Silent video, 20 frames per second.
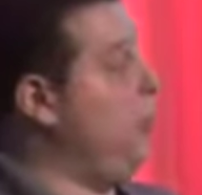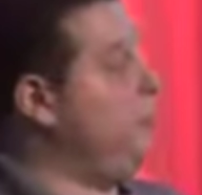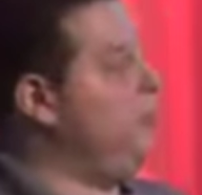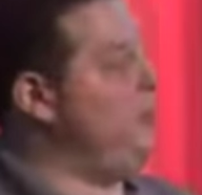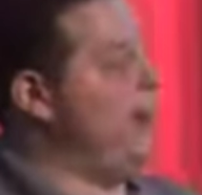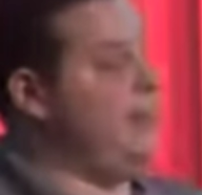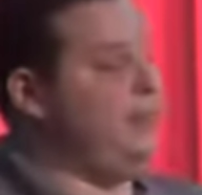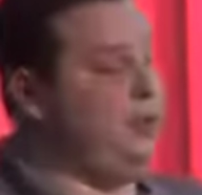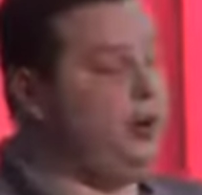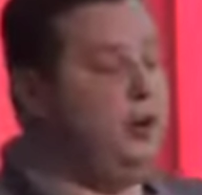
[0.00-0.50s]
I move
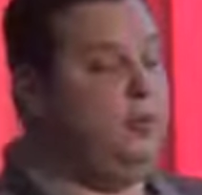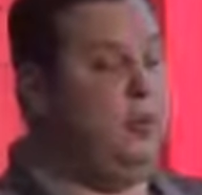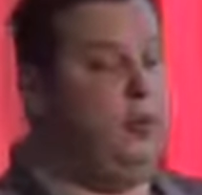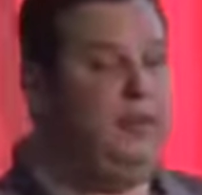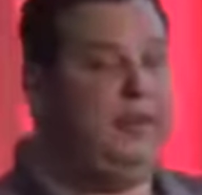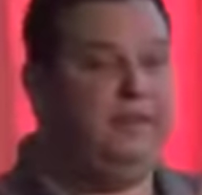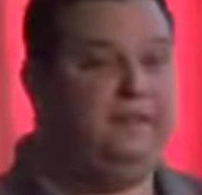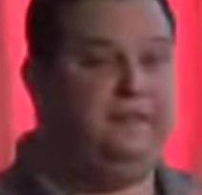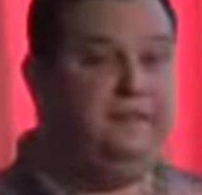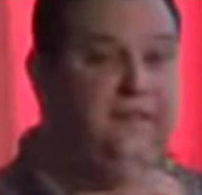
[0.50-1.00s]
on, there are
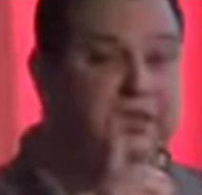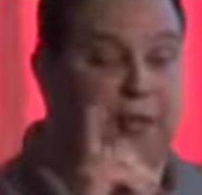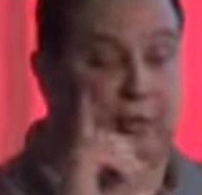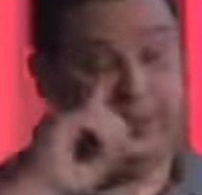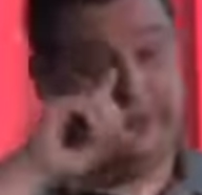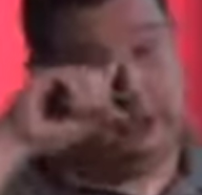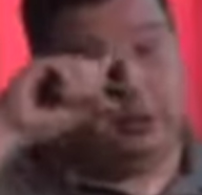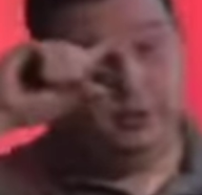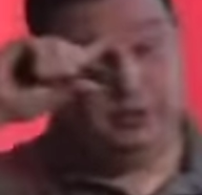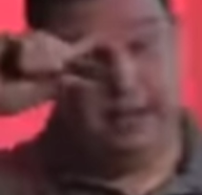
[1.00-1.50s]
really 3
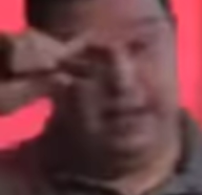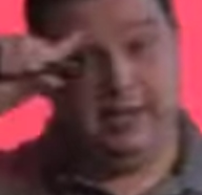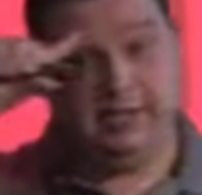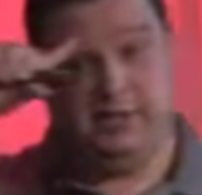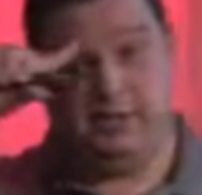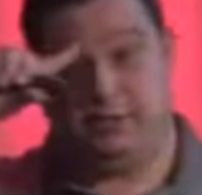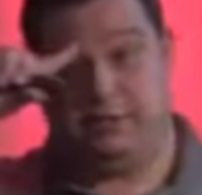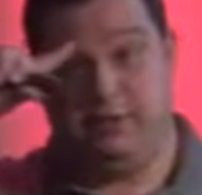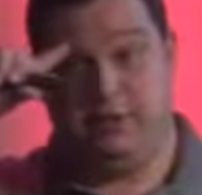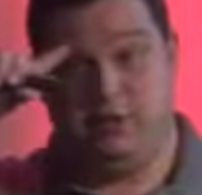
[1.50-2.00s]
use
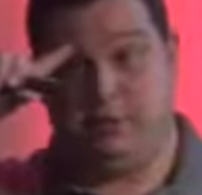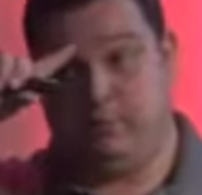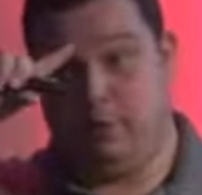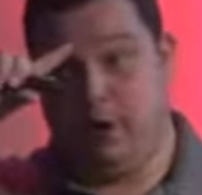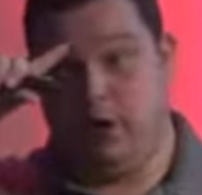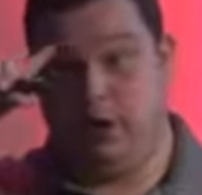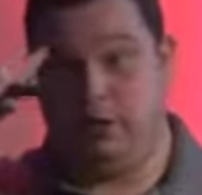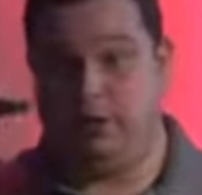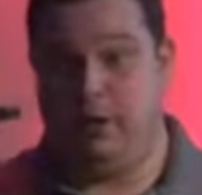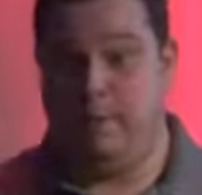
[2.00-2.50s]
cases for this
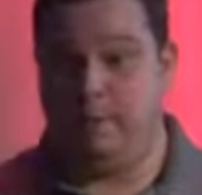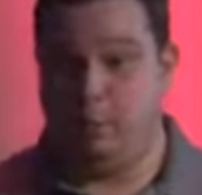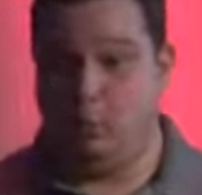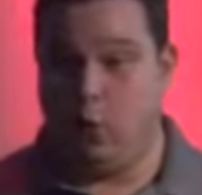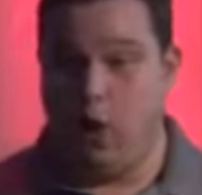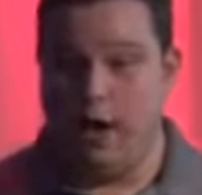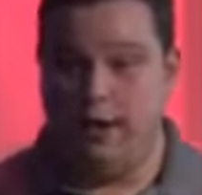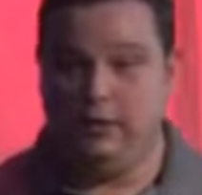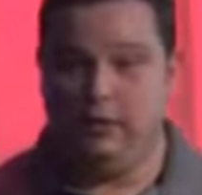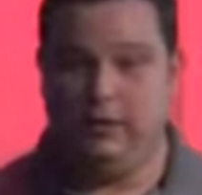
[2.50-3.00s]
product. Number
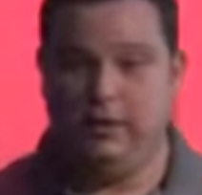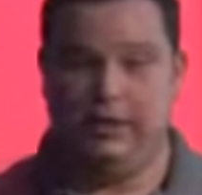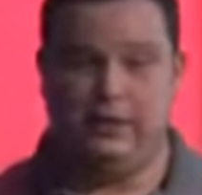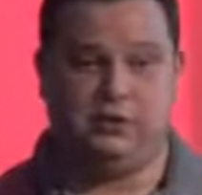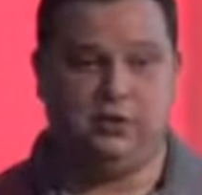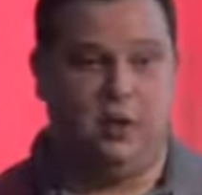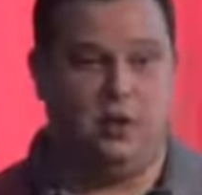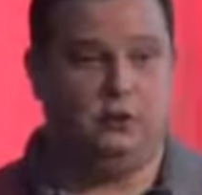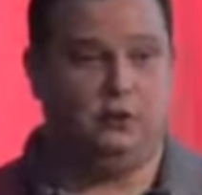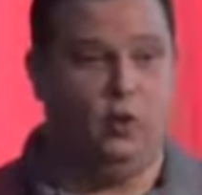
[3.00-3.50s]
1 is
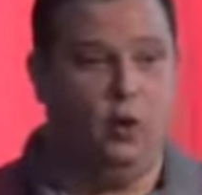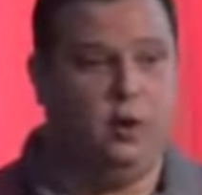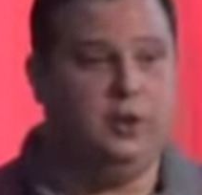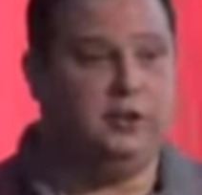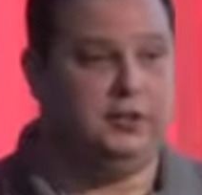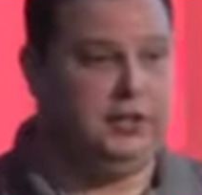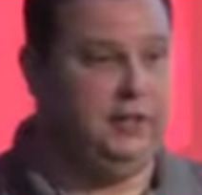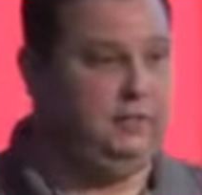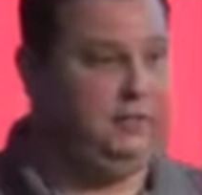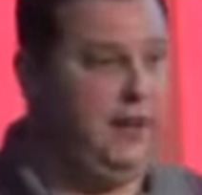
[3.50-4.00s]
called
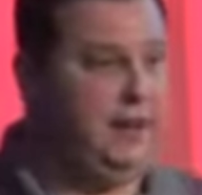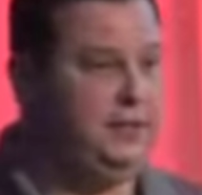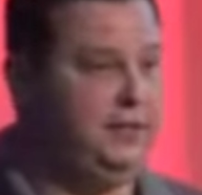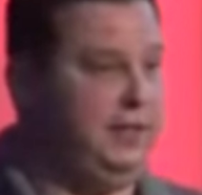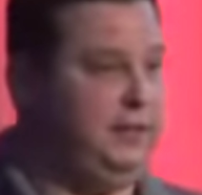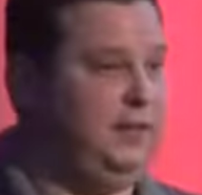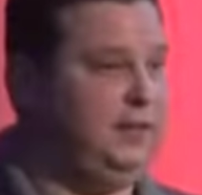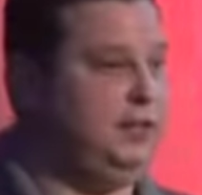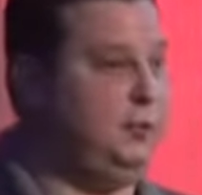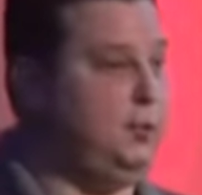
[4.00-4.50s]
loyalty
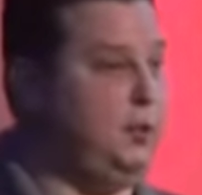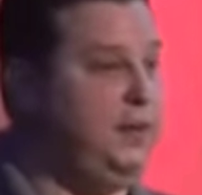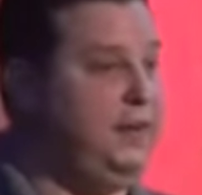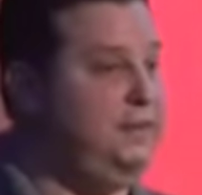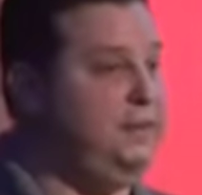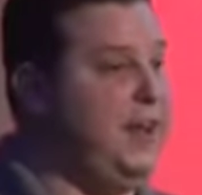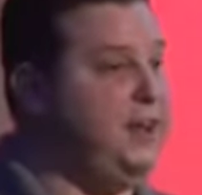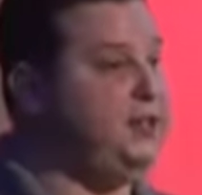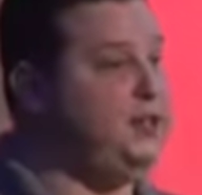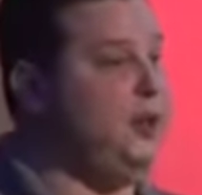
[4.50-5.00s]
fencing. This is where we
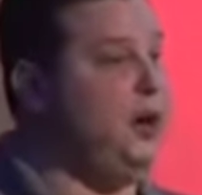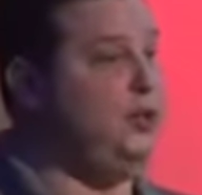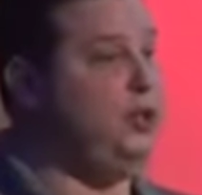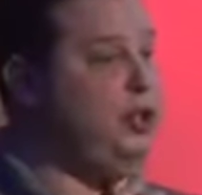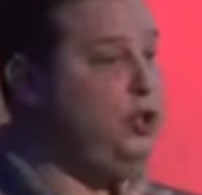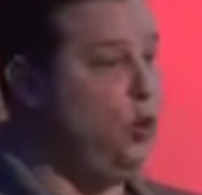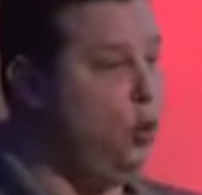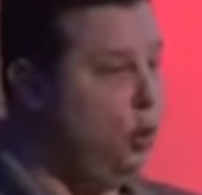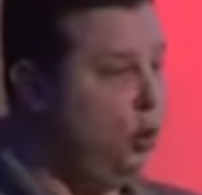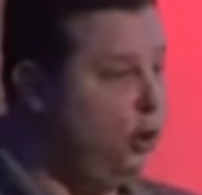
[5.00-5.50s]
fence around
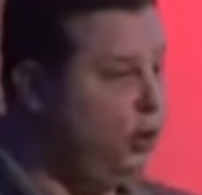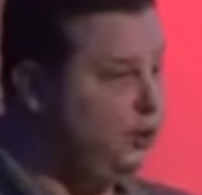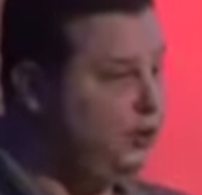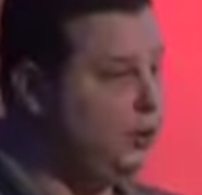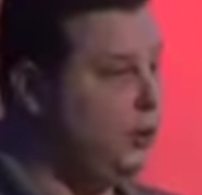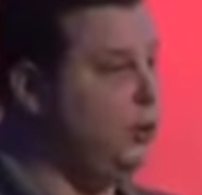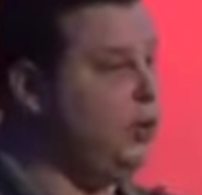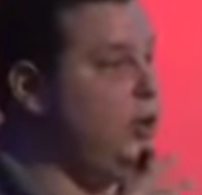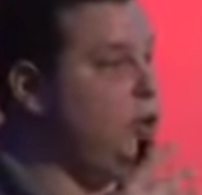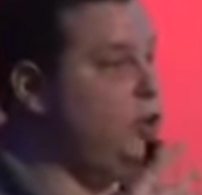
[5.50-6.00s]
yours
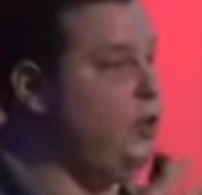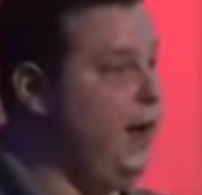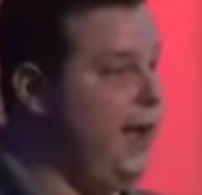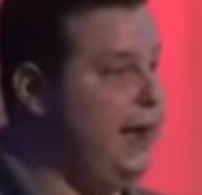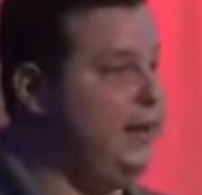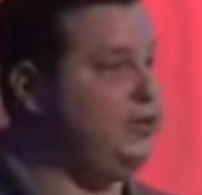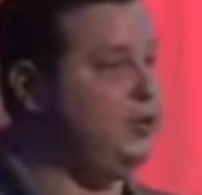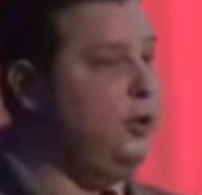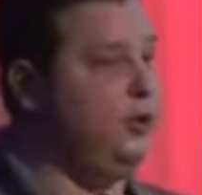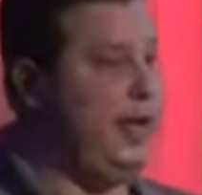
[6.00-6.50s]
or your
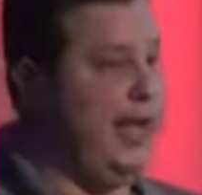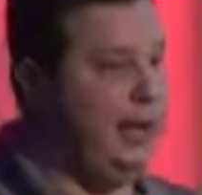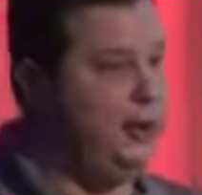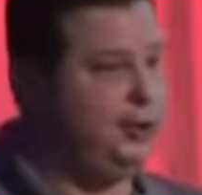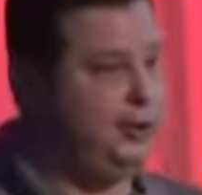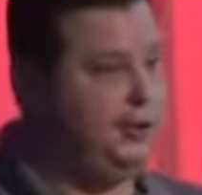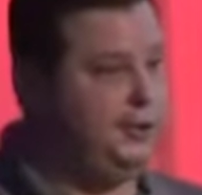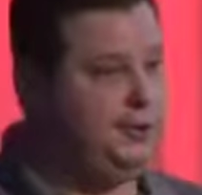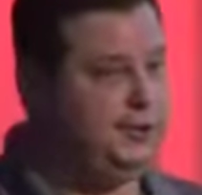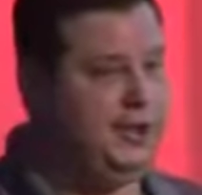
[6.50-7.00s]
clients'
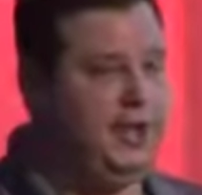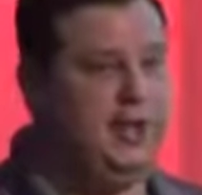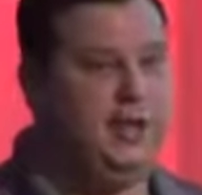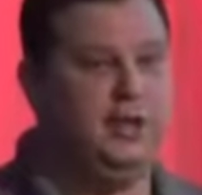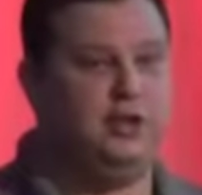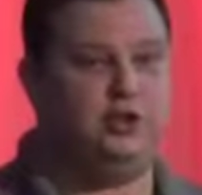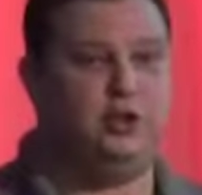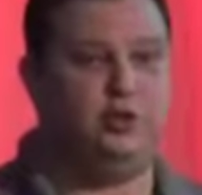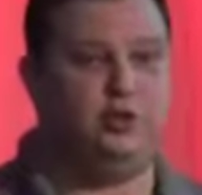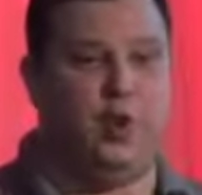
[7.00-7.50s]
locations
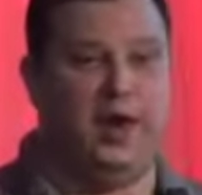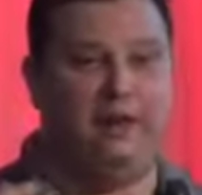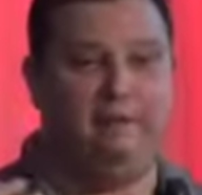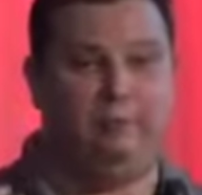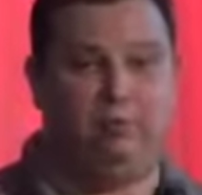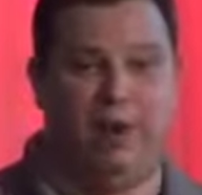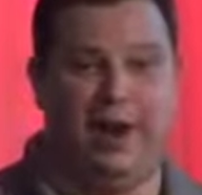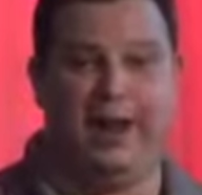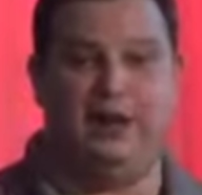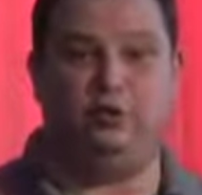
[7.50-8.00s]
to
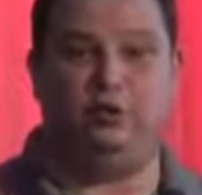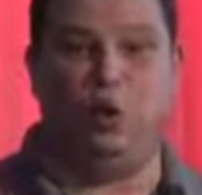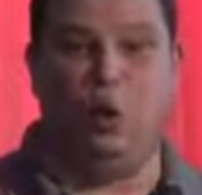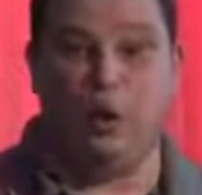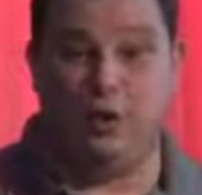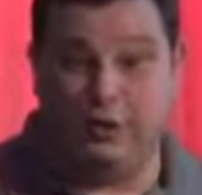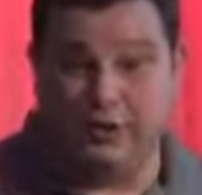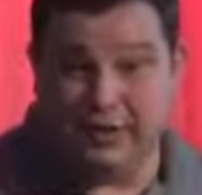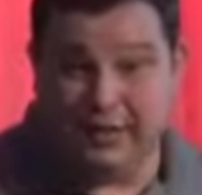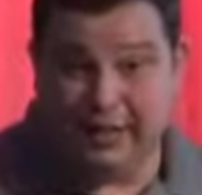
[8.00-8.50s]
drive brand
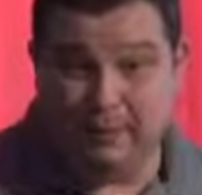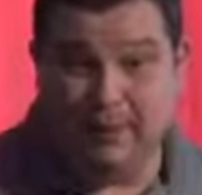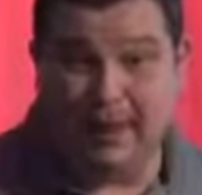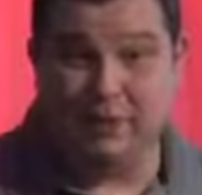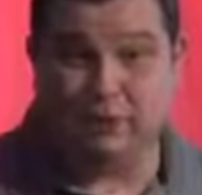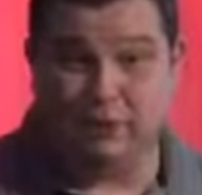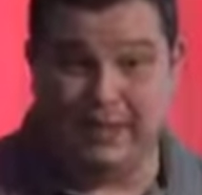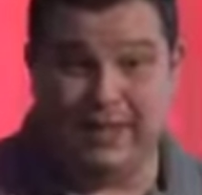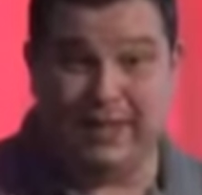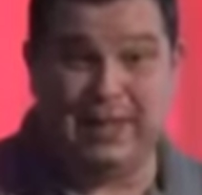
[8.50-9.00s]
loyalty, make
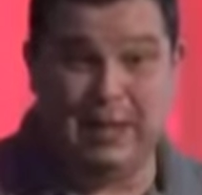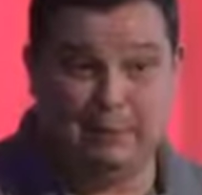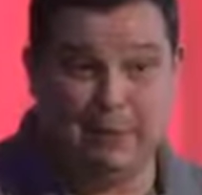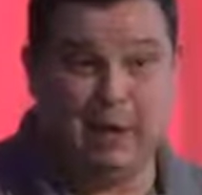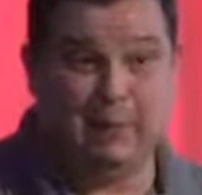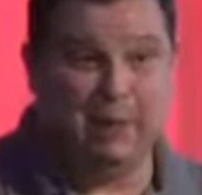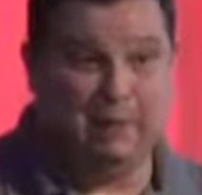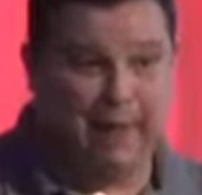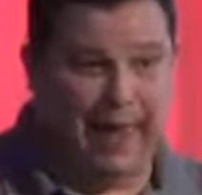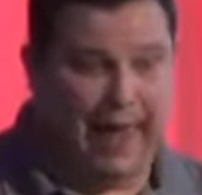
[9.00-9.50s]
sure they keep
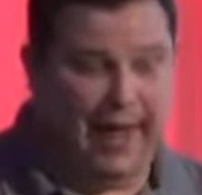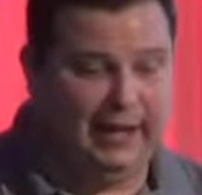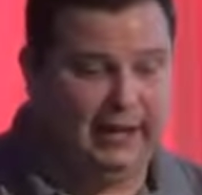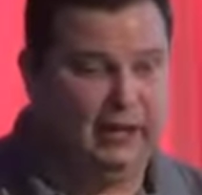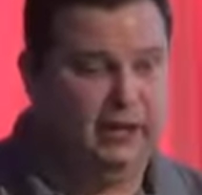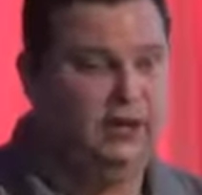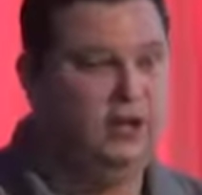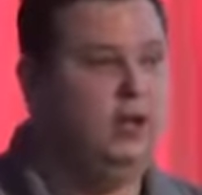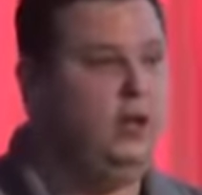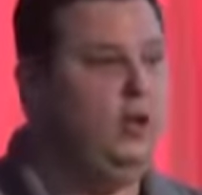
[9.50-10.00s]
coming back.